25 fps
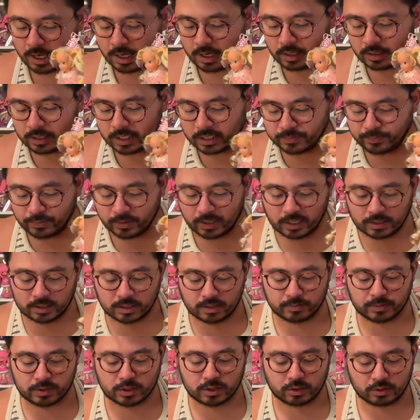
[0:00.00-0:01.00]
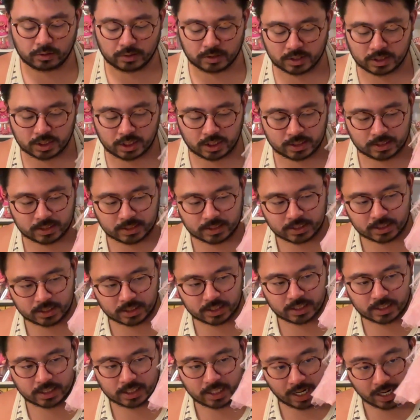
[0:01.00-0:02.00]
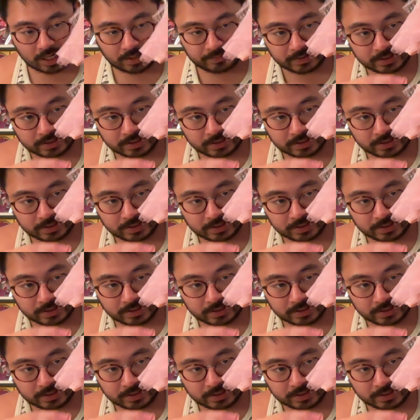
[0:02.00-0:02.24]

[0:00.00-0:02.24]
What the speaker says: Let's put on some shoes. She's got to be